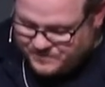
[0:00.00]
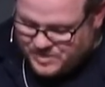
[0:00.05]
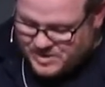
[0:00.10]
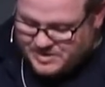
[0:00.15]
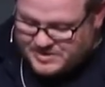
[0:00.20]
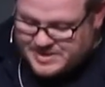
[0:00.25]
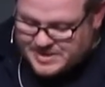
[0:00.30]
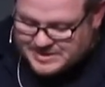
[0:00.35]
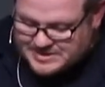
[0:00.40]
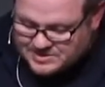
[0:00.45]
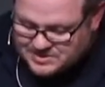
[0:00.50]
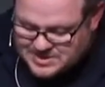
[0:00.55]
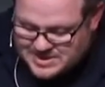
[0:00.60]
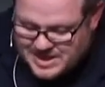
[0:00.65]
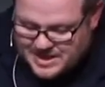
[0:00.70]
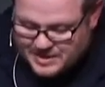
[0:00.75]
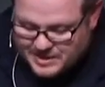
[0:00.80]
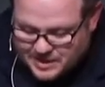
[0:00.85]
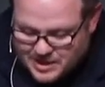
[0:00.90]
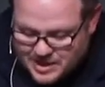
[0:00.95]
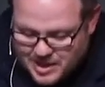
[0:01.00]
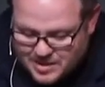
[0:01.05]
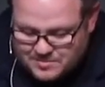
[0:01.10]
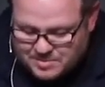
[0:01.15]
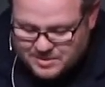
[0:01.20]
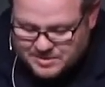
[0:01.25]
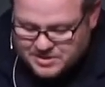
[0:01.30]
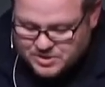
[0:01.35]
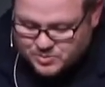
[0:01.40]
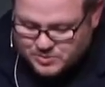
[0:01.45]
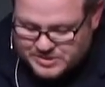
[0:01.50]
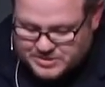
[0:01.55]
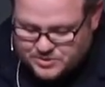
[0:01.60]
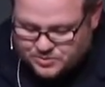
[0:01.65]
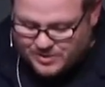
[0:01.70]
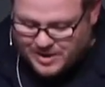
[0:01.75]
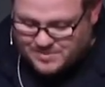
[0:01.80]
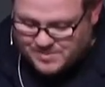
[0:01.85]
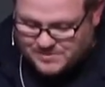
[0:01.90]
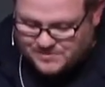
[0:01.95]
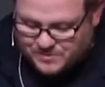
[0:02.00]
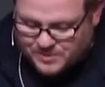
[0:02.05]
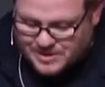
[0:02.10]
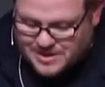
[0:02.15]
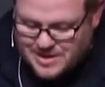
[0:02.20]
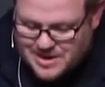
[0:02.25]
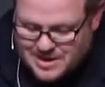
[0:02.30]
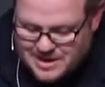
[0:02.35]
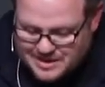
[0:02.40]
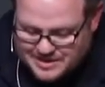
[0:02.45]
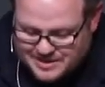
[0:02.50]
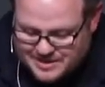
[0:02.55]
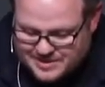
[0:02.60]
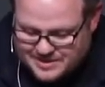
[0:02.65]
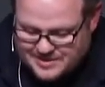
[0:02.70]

does not accomplish what is right before God.